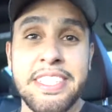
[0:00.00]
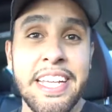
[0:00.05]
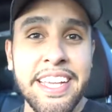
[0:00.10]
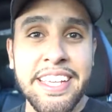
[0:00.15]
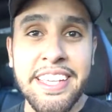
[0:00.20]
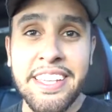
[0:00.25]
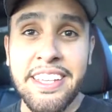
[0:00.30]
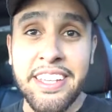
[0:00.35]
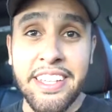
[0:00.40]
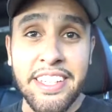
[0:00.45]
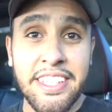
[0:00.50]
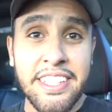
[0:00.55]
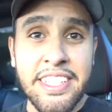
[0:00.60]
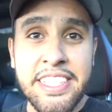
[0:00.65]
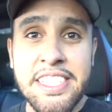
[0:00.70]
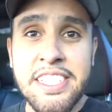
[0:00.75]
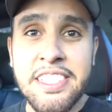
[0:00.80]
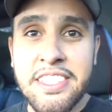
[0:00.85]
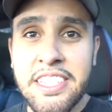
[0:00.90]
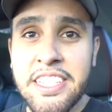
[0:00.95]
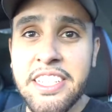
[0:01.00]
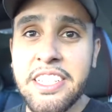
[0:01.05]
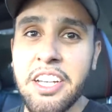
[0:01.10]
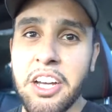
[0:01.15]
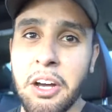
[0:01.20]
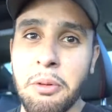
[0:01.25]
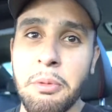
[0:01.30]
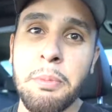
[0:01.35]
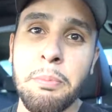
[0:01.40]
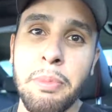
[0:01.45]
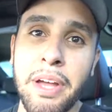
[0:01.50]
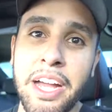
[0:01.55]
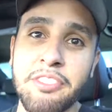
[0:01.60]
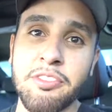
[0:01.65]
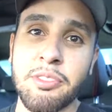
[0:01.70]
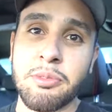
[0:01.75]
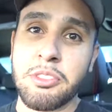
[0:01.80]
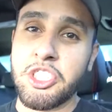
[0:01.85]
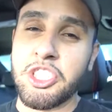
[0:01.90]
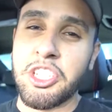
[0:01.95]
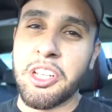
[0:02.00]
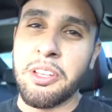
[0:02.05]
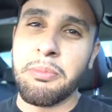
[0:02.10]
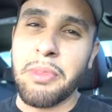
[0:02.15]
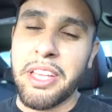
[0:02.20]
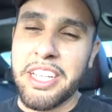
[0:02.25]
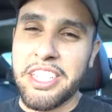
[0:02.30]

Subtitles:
taking it easy coming back from the gym,